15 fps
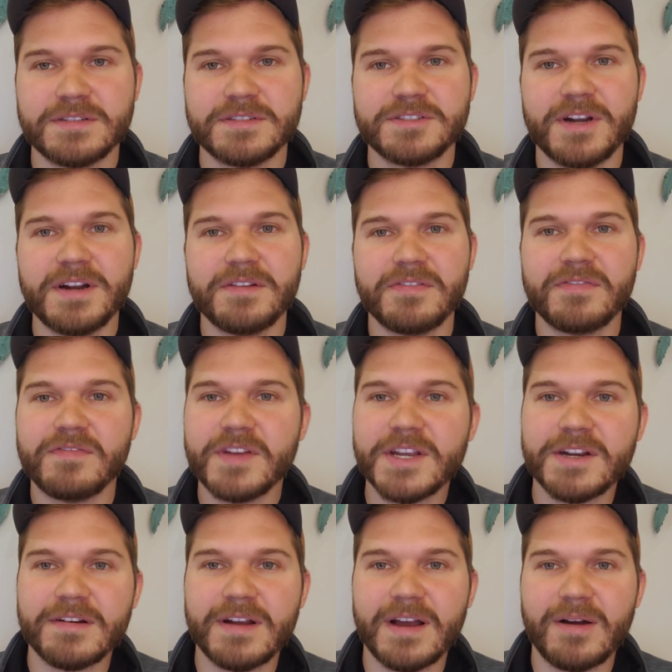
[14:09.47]
Try to
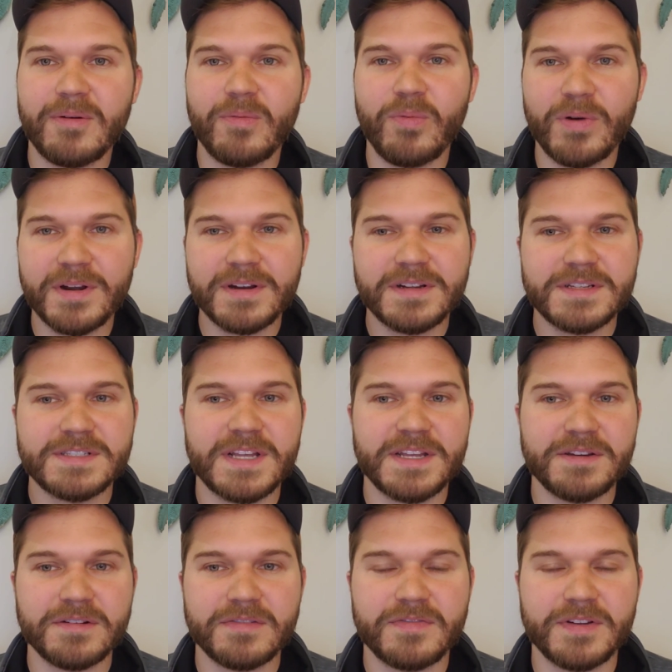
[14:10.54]
figure out what it is that
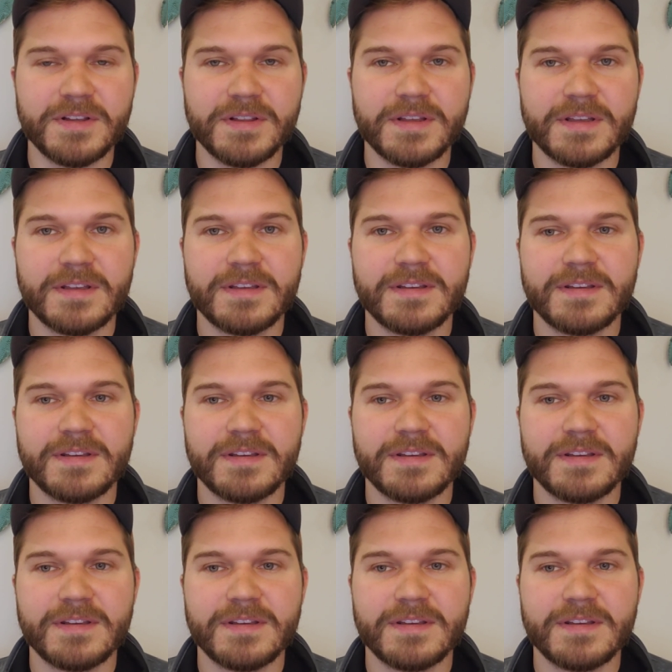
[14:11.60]
you're feeling